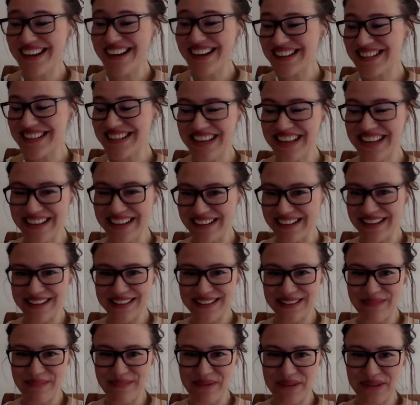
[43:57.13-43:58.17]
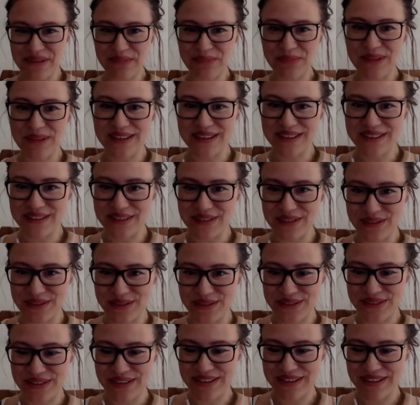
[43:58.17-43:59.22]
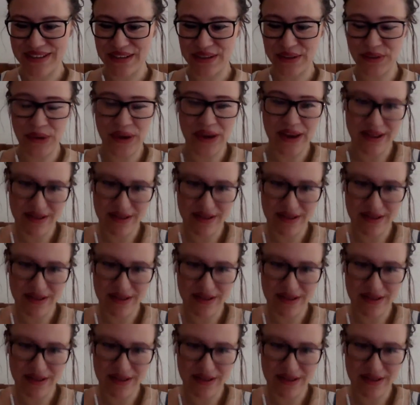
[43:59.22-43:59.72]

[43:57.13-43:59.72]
exactly. That's the best planet, as you say. That's why